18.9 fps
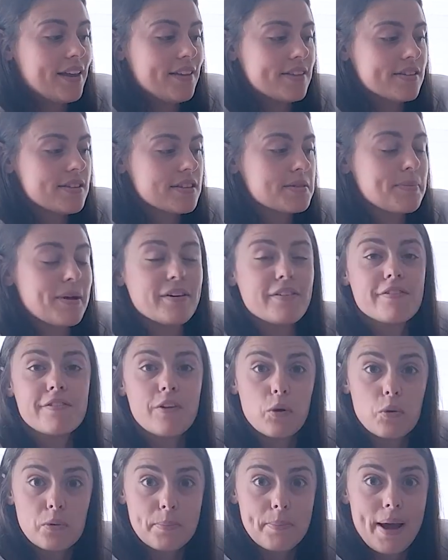This is my
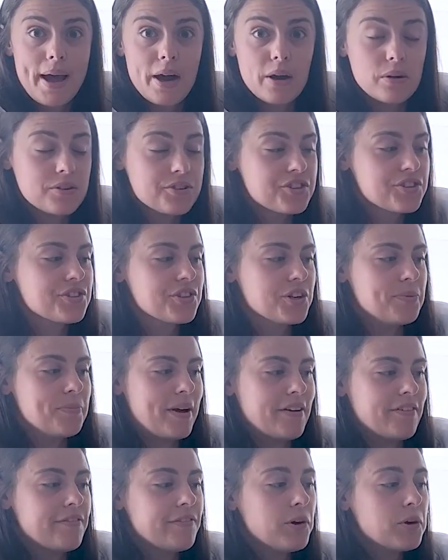phone pouch. So my
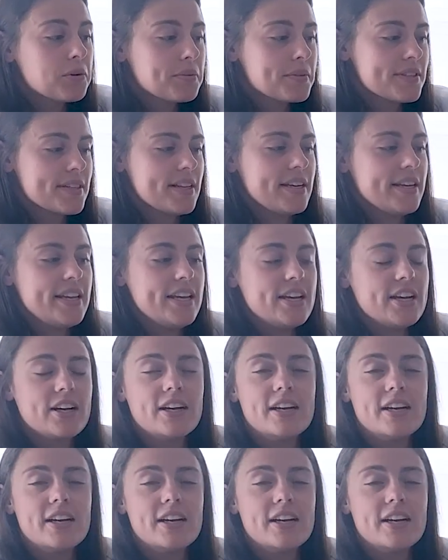phone was in here.